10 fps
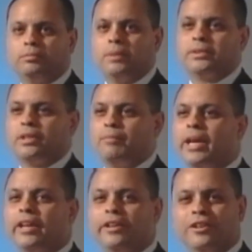People say,
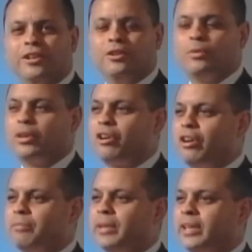man, you work
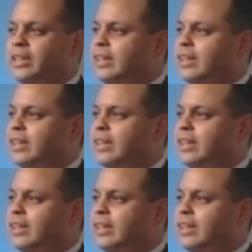hard, man.